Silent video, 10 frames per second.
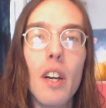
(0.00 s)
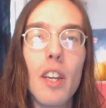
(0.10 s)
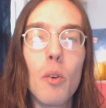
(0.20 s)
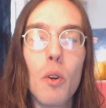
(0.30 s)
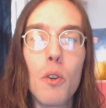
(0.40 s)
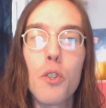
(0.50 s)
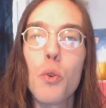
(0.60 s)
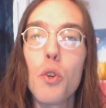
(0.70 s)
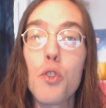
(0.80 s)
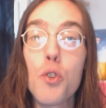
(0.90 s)
in order
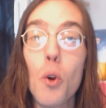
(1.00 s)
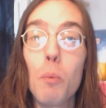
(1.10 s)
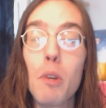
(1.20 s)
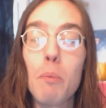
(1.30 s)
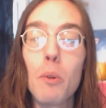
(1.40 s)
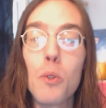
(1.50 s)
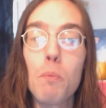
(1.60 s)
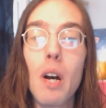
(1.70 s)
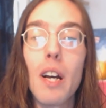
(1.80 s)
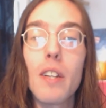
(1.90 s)
to control people's
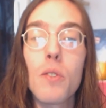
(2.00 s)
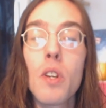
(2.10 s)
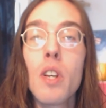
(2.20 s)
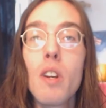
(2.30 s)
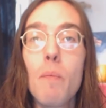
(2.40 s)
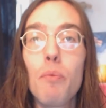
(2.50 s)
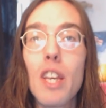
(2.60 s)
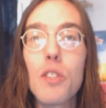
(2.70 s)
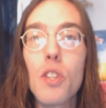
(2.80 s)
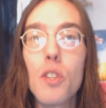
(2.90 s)
minds.
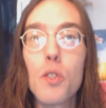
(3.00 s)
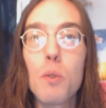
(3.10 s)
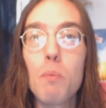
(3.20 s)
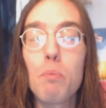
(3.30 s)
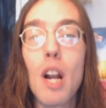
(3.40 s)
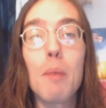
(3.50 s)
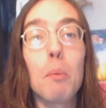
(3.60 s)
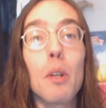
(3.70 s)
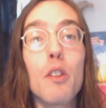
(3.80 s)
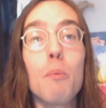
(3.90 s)
This is
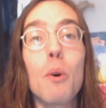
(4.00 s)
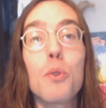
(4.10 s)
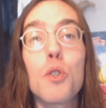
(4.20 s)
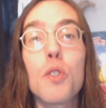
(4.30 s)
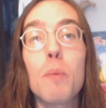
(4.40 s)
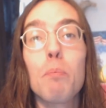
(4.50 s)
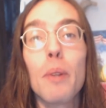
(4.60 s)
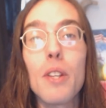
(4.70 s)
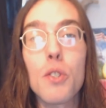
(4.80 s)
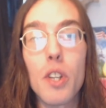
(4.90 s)
probably the most
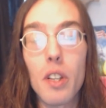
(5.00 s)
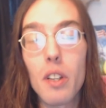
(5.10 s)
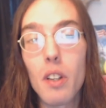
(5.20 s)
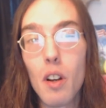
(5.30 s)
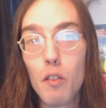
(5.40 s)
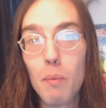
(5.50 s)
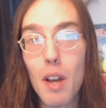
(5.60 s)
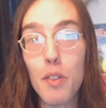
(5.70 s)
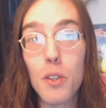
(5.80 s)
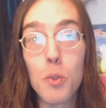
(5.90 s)
simplistic of
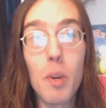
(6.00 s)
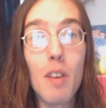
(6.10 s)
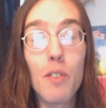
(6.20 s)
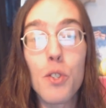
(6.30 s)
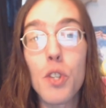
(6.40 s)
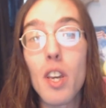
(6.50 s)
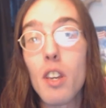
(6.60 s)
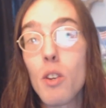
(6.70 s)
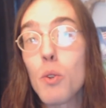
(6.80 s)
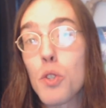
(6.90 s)
methods. We even see it
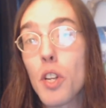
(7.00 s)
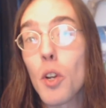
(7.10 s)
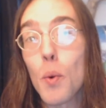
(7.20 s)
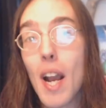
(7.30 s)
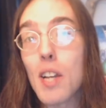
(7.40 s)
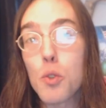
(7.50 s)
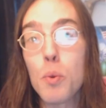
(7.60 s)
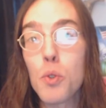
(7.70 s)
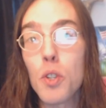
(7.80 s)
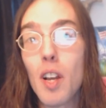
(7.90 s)
used at a
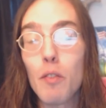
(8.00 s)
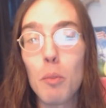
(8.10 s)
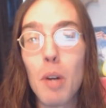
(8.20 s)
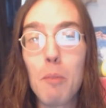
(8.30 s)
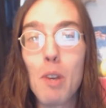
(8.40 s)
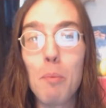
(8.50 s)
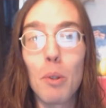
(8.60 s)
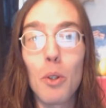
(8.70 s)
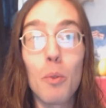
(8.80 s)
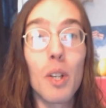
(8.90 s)
grassroots level by
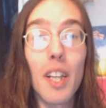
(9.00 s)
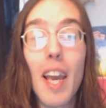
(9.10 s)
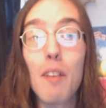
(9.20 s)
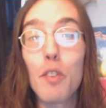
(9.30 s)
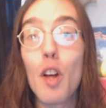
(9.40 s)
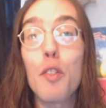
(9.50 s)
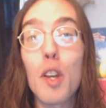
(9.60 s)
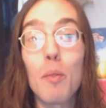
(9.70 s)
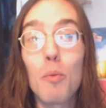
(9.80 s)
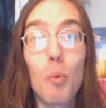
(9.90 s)
people who really have
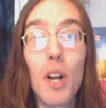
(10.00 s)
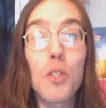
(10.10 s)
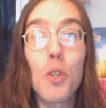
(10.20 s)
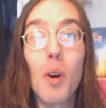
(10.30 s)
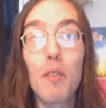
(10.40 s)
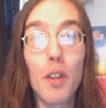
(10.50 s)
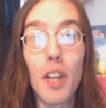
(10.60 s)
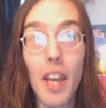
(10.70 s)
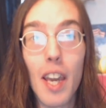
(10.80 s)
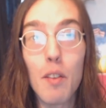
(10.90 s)
nothing whatsoever to
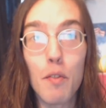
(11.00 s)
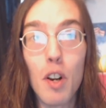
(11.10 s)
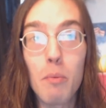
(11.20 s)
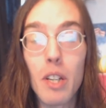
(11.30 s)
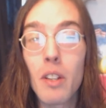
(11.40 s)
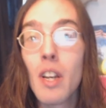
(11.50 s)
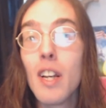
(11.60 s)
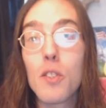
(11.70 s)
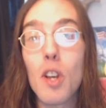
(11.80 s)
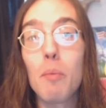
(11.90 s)
gain from it.
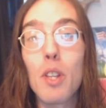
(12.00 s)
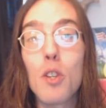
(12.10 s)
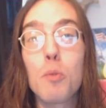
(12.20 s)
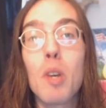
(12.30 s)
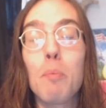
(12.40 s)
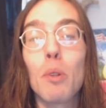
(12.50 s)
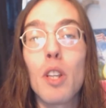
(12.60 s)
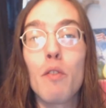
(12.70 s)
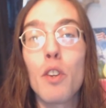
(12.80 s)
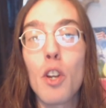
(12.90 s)
Some of these people
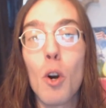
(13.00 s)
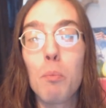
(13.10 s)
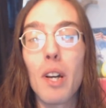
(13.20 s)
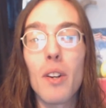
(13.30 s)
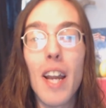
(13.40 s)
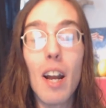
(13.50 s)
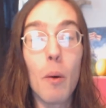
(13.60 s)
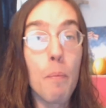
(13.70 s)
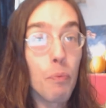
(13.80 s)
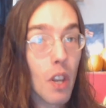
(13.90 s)
even know better.
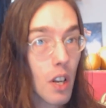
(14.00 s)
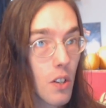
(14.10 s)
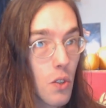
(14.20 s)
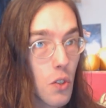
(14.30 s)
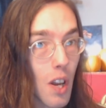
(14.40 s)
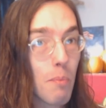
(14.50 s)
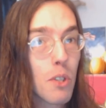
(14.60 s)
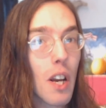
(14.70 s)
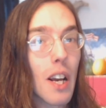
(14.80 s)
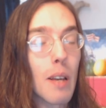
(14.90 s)
Now,
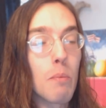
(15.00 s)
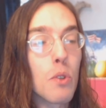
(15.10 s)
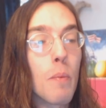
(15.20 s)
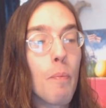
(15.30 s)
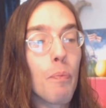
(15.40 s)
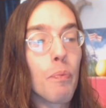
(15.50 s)
sometimes